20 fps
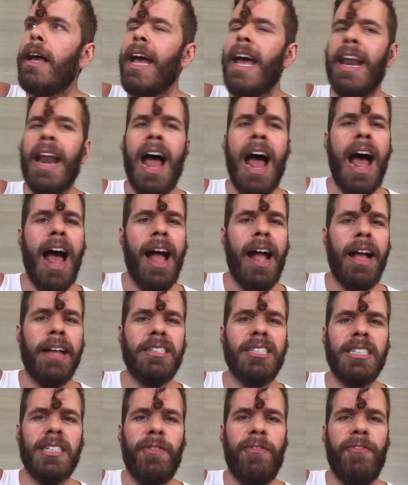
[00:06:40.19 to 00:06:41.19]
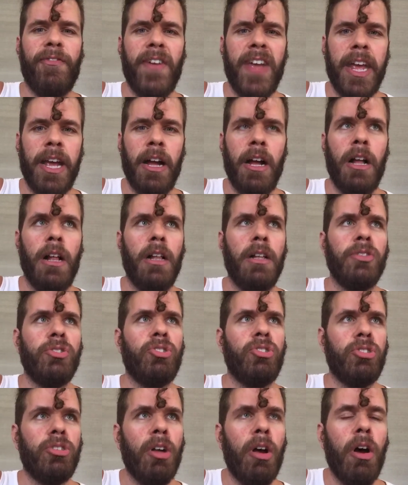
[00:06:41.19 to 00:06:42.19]
And I just feel
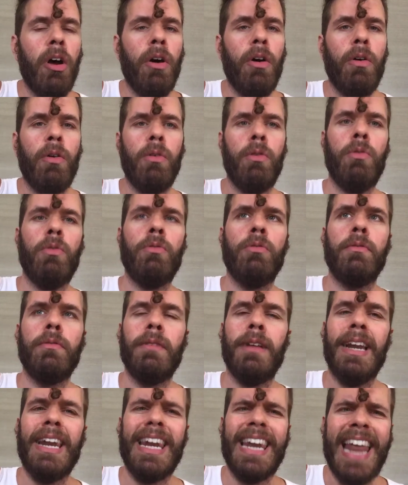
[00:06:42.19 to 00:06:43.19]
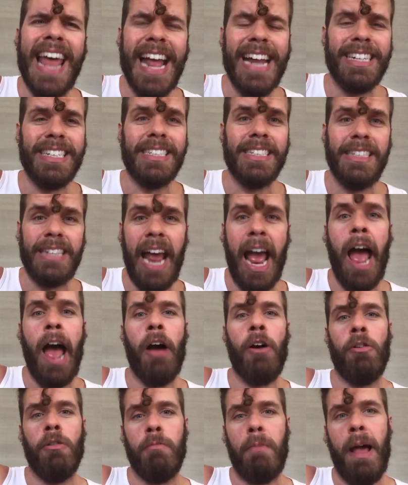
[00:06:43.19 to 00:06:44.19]
so let
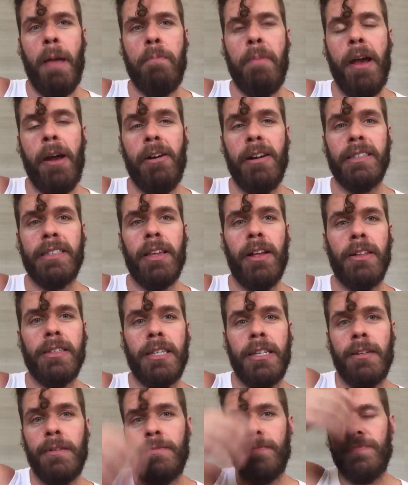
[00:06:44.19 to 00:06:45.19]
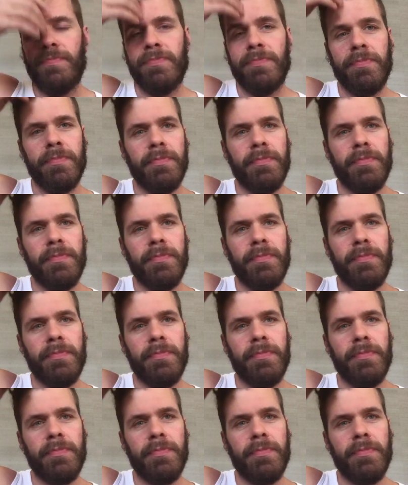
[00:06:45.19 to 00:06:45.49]
down by Paris Hilton.